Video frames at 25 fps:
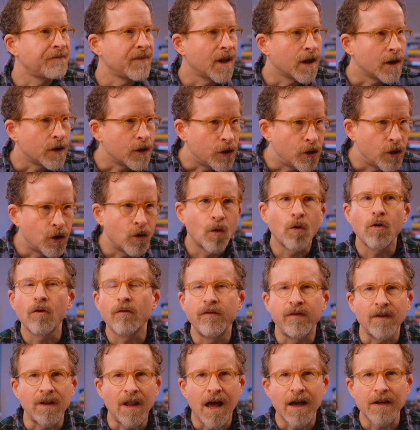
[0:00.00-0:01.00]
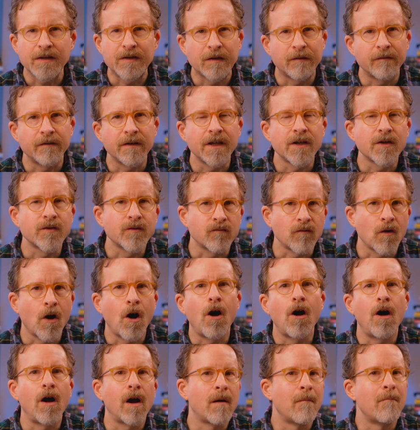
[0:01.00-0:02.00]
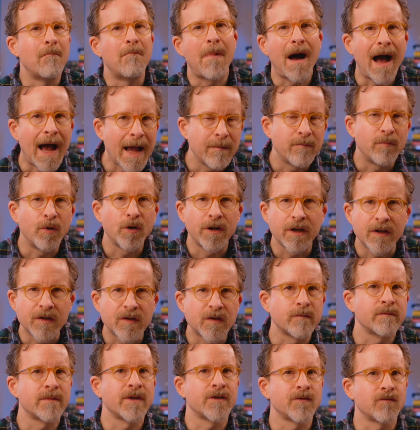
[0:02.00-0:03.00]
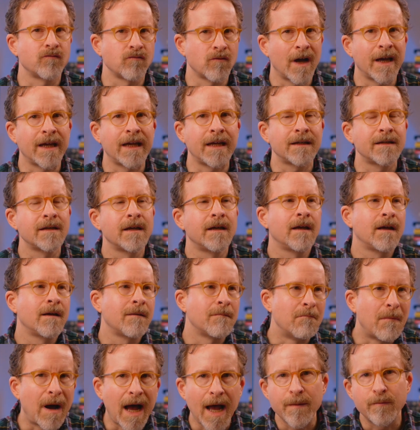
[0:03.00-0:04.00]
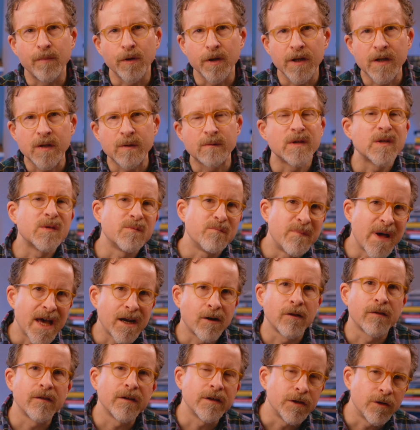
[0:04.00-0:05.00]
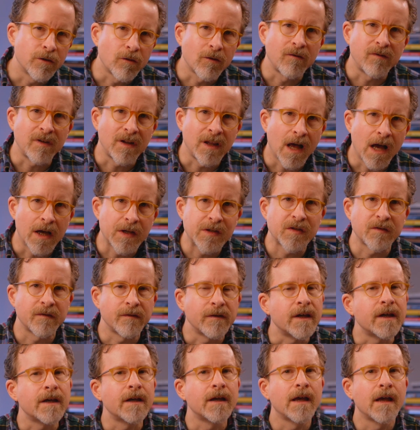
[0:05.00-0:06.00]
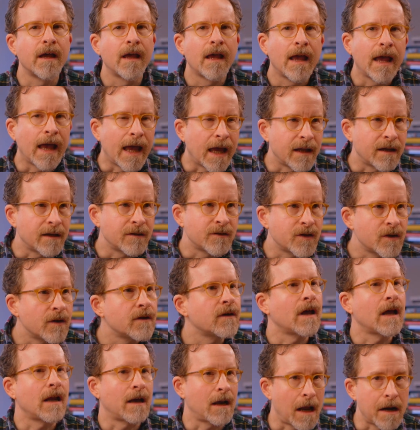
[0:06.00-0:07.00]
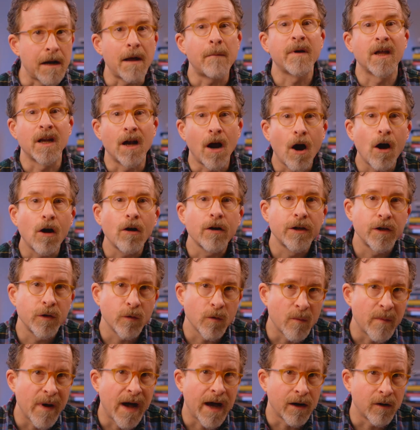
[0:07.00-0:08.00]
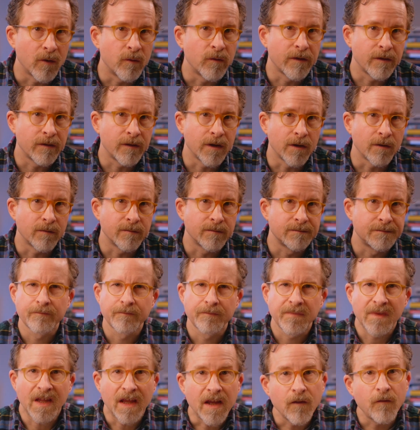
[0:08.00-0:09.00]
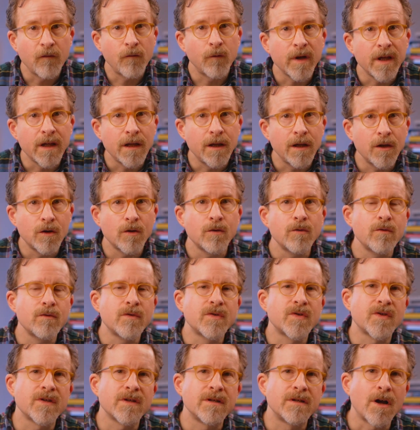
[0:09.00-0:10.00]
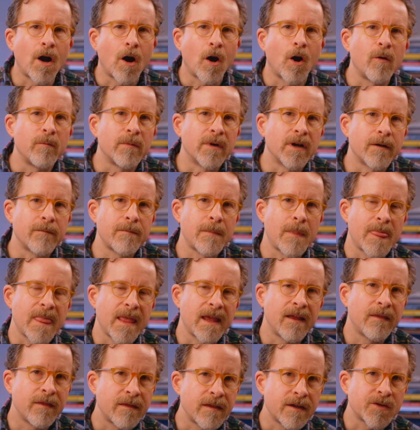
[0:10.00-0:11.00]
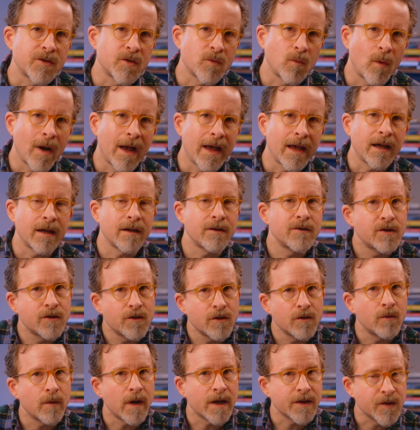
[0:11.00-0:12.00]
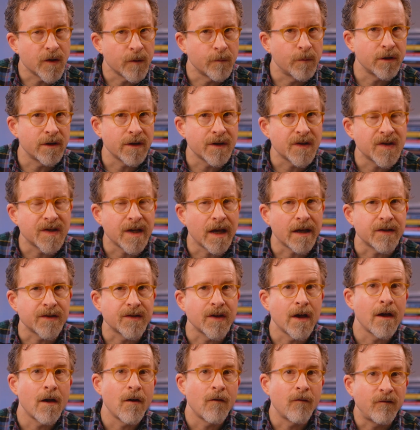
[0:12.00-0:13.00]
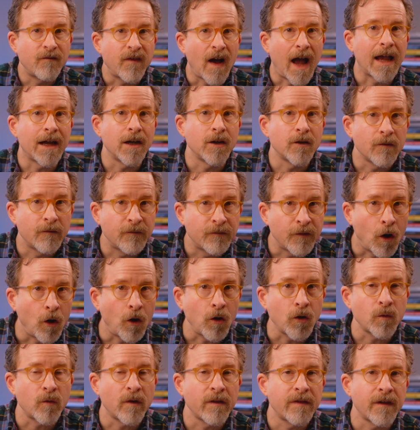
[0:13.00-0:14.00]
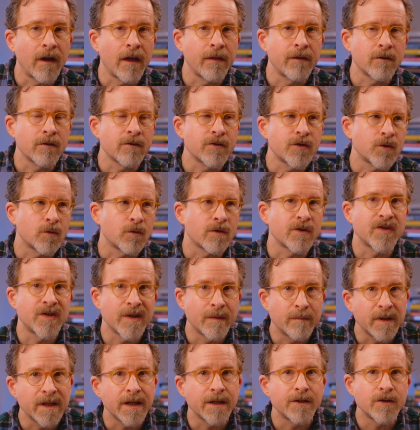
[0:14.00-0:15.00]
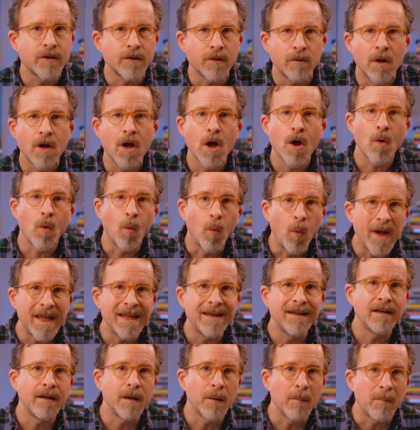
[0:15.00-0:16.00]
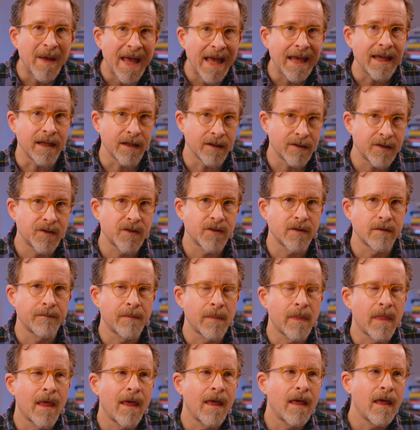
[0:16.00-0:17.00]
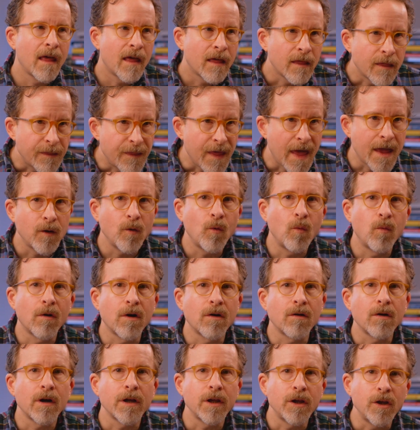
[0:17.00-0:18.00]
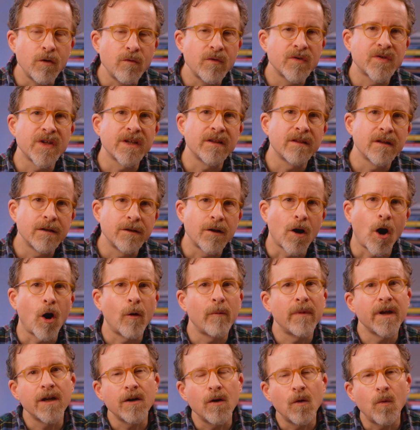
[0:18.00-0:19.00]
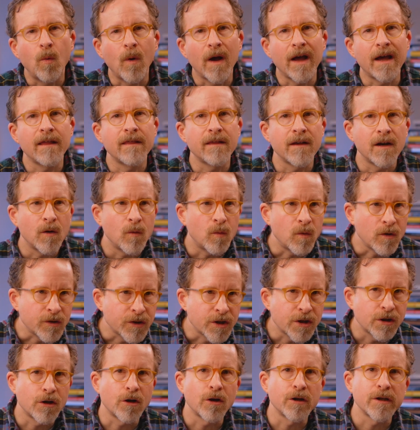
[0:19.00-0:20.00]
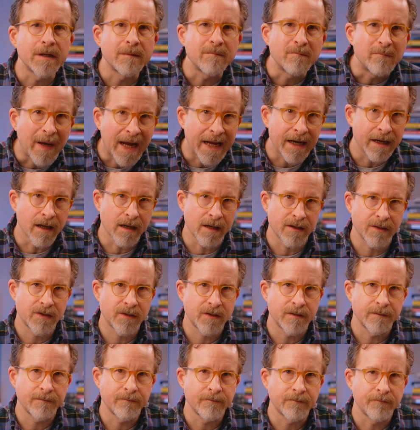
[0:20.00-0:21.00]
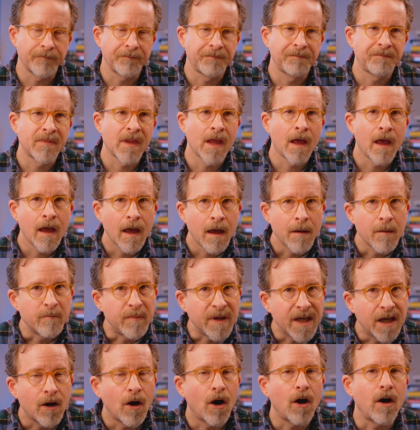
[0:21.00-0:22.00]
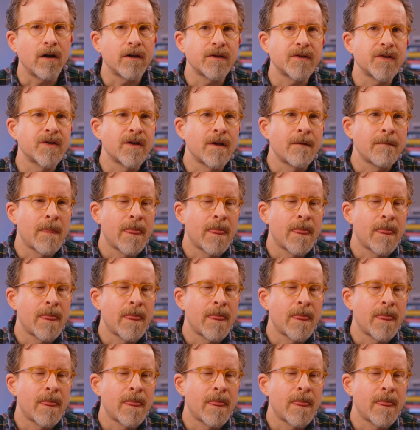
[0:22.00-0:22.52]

your philosophy is wrong, my Buddhism is right, my Buddhism is better than your philosophy, and, and I'm going to argue about it with you if we use the Dharma in this way to, as the Buddha says, find fault with others or simply to win debates, then we're using the Dharma in a way that it will turn and bite us. Because